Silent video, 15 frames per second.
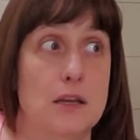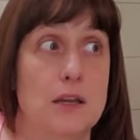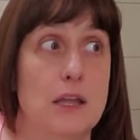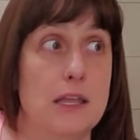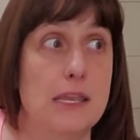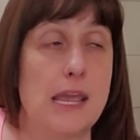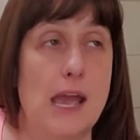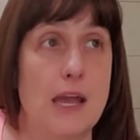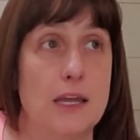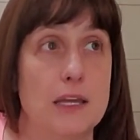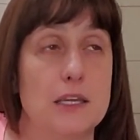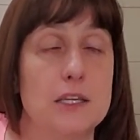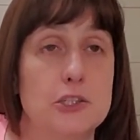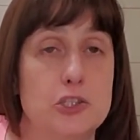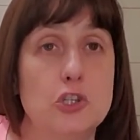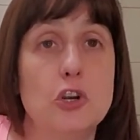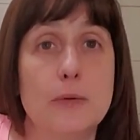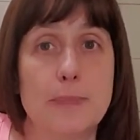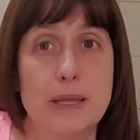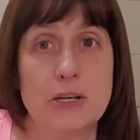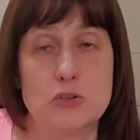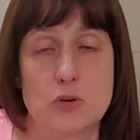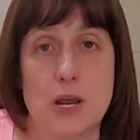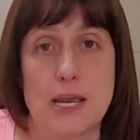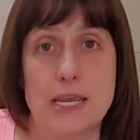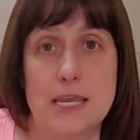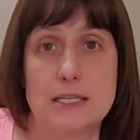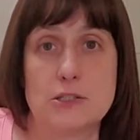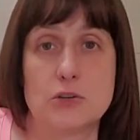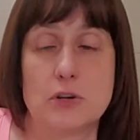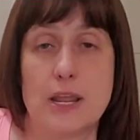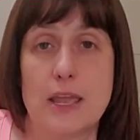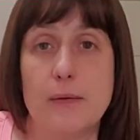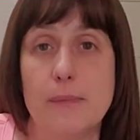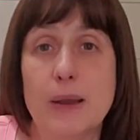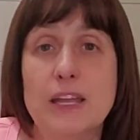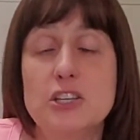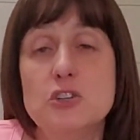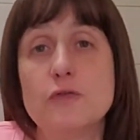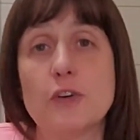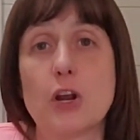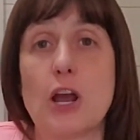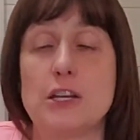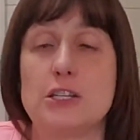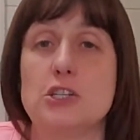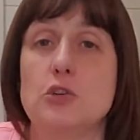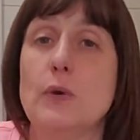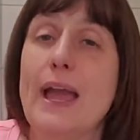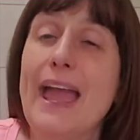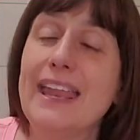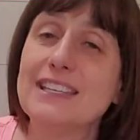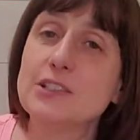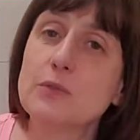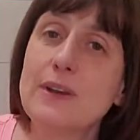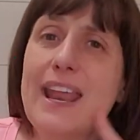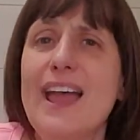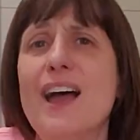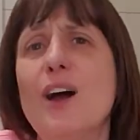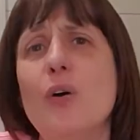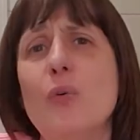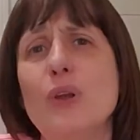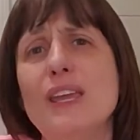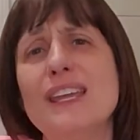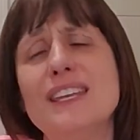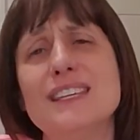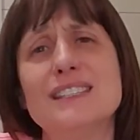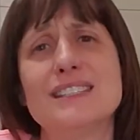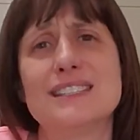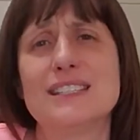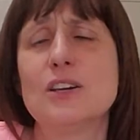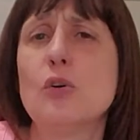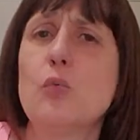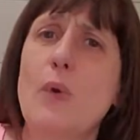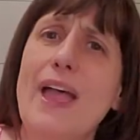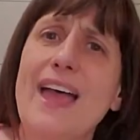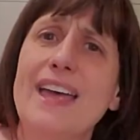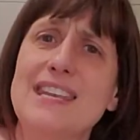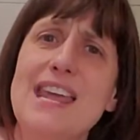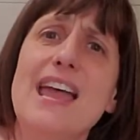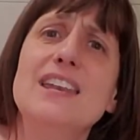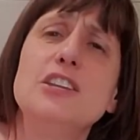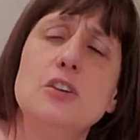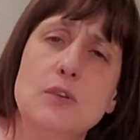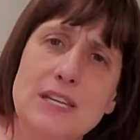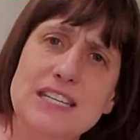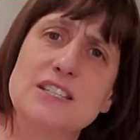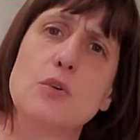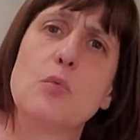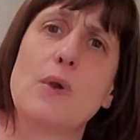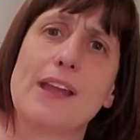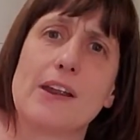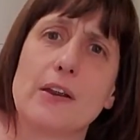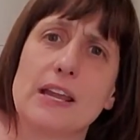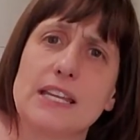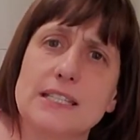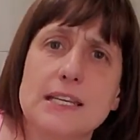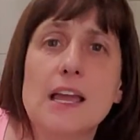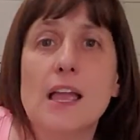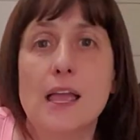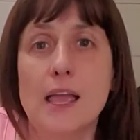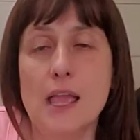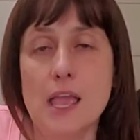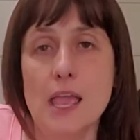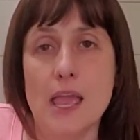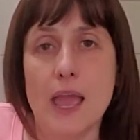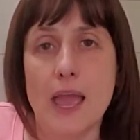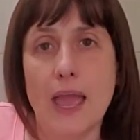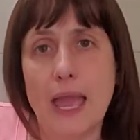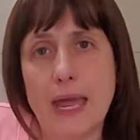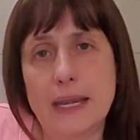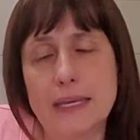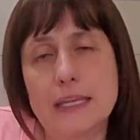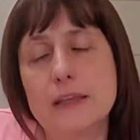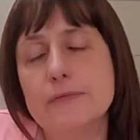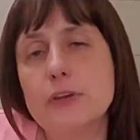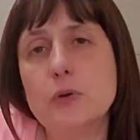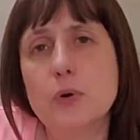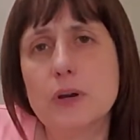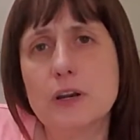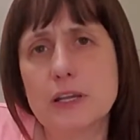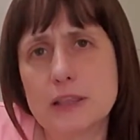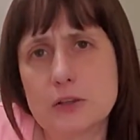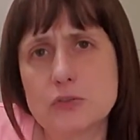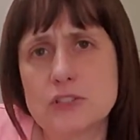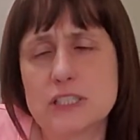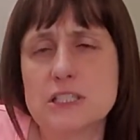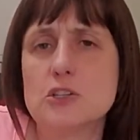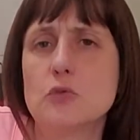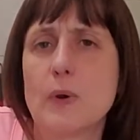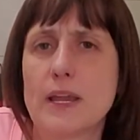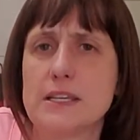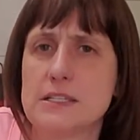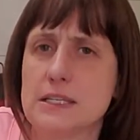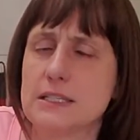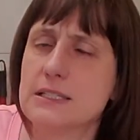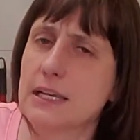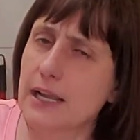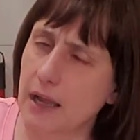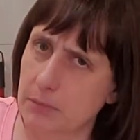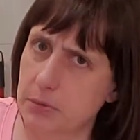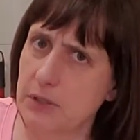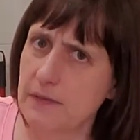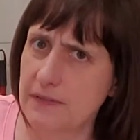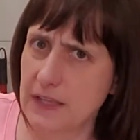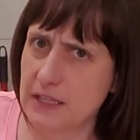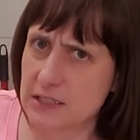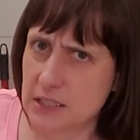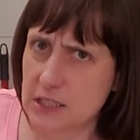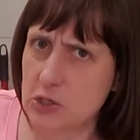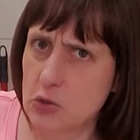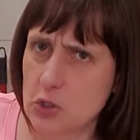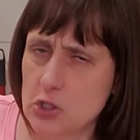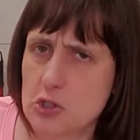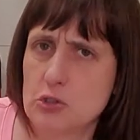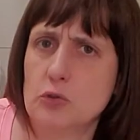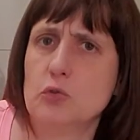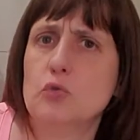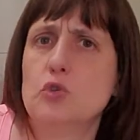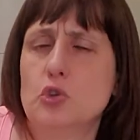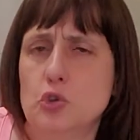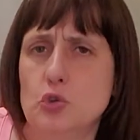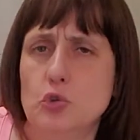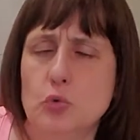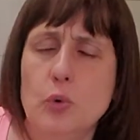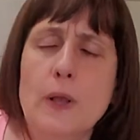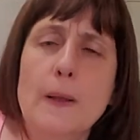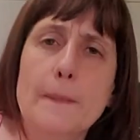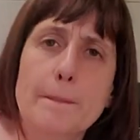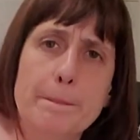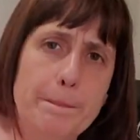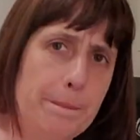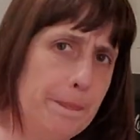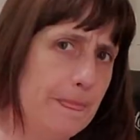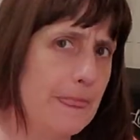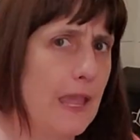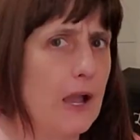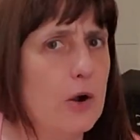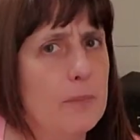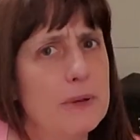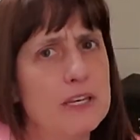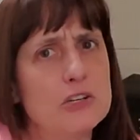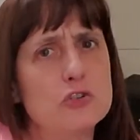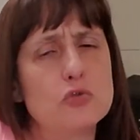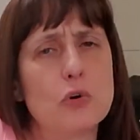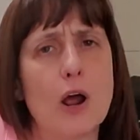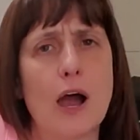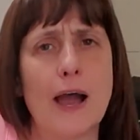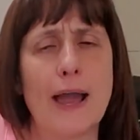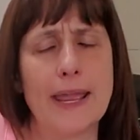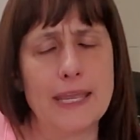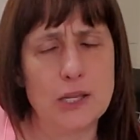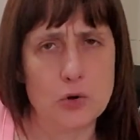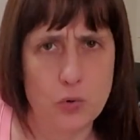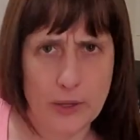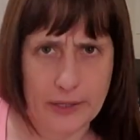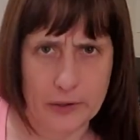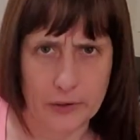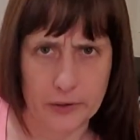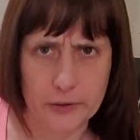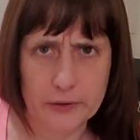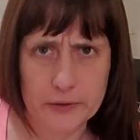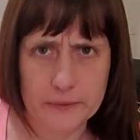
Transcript: Yeah, it should have been dry yesterday, but you forgot to do it, and so now it is still wet and you need to wear it. And if you are in those situations, a couple of things that you can do to help it dry quicker.